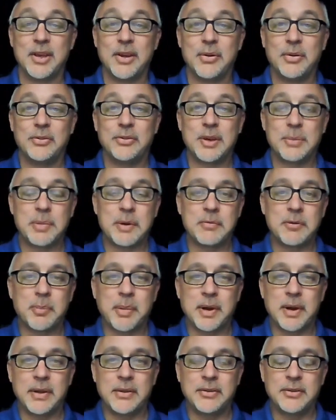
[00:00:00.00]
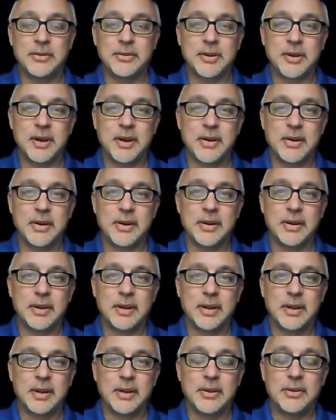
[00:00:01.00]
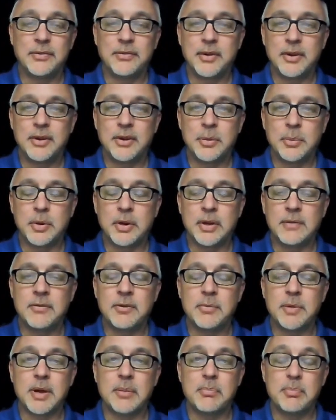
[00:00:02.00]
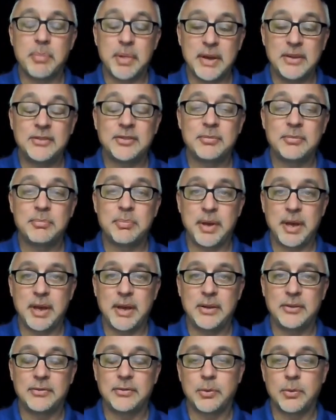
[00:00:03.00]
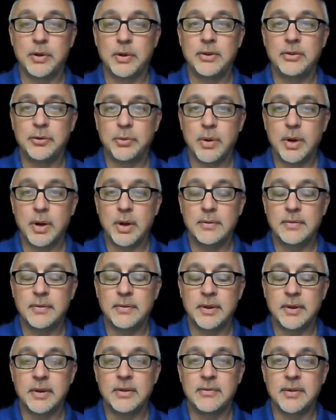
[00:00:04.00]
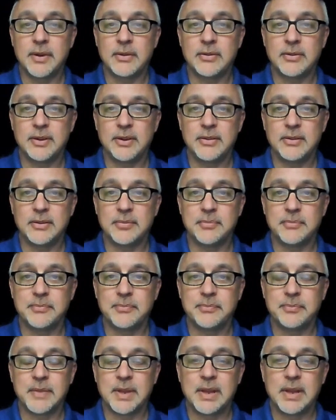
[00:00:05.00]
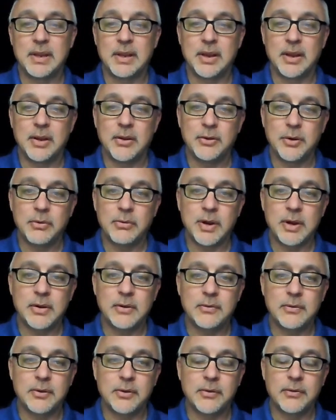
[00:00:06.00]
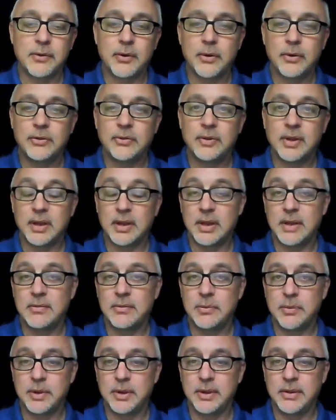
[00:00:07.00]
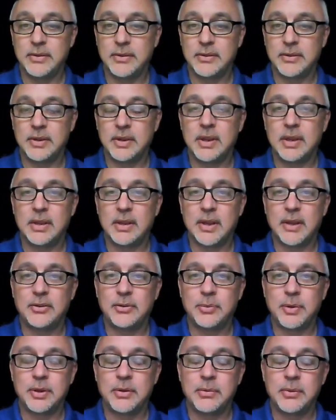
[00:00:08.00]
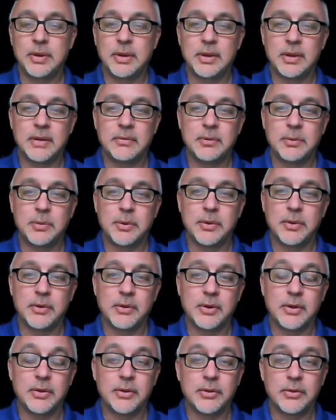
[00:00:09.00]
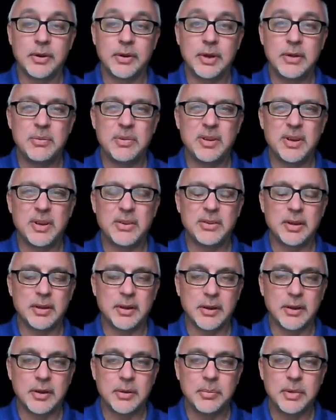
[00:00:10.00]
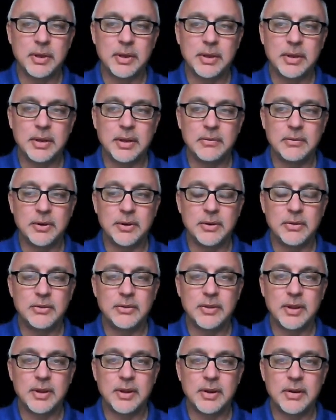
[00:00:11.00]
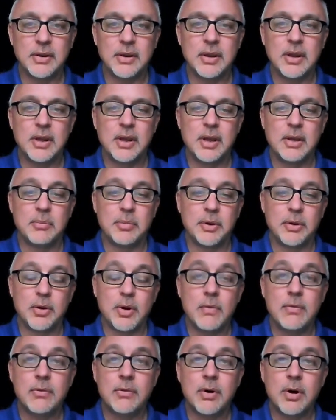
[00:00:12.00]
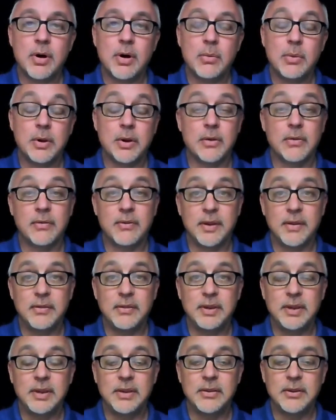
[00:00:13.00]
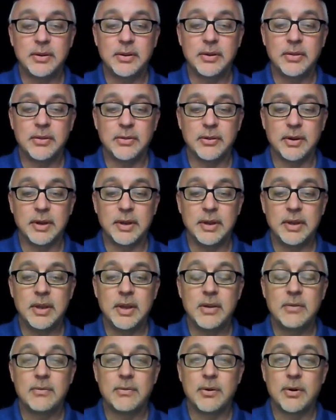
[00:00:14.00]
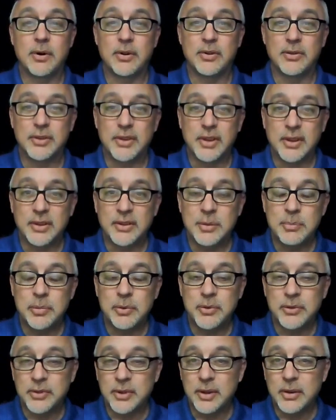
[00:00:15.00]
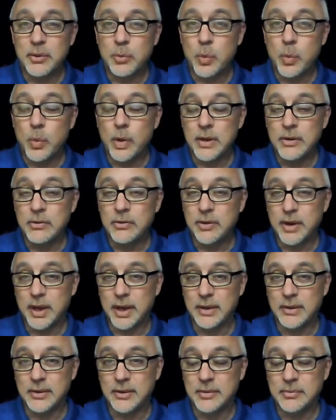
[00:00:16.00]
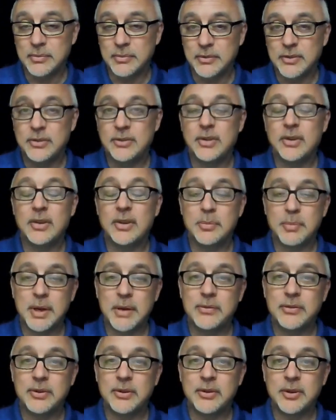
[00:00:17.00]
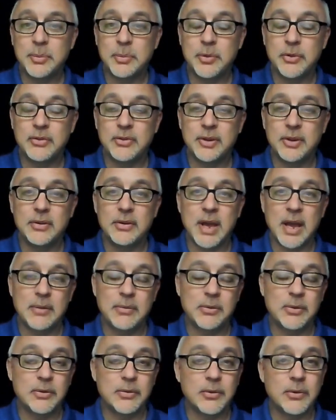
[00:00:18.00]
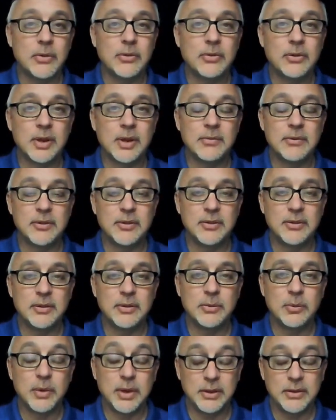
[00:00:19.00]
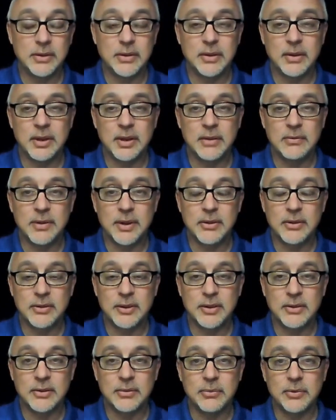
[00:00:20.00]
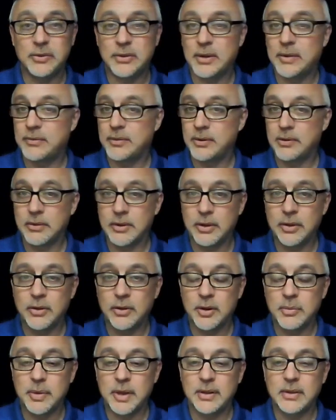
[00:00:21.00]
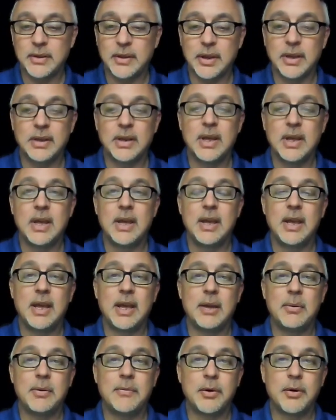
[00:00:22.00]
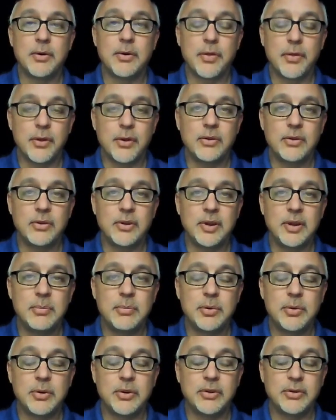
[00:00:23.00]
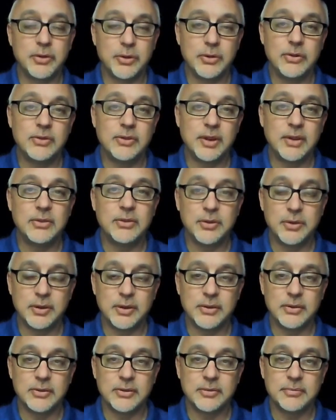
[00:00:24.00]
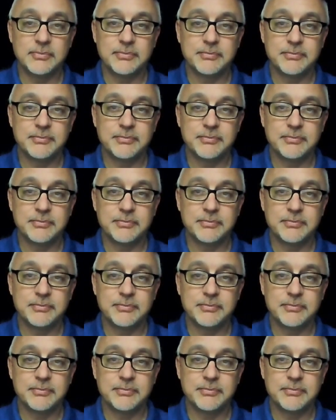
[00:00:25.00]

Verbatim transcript: What's up, everybody? This is Kerry. In this video, I'm going to give you my best bets for week twelve of the N F L season. Now, here's our record for the first eleven weeks. Last week in week eleven, we went three and three. We lost a little bit of units there, but overall, we are fifty and thirty-three for a sixty percent win rate. Still above sixty percent after the first eleven weeks of the N F L season, which I feel really good about that. And we've earned thirteen point two six units.